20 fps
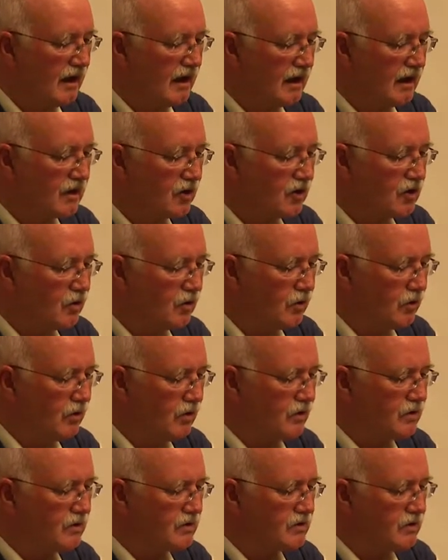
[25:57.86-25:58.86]
A,
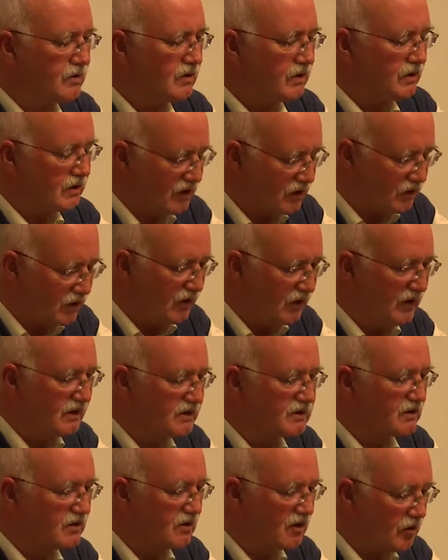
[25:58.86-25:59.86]
cold, a
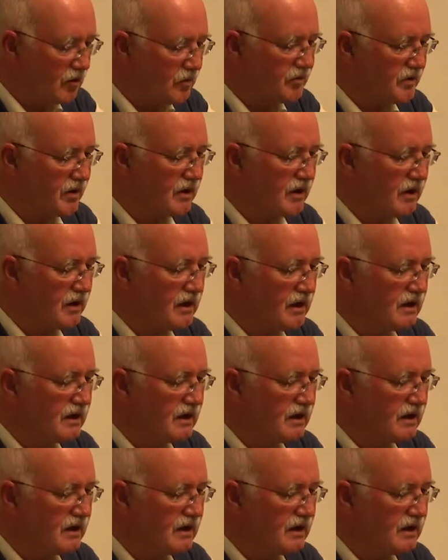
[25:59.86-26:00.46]
coiled cobra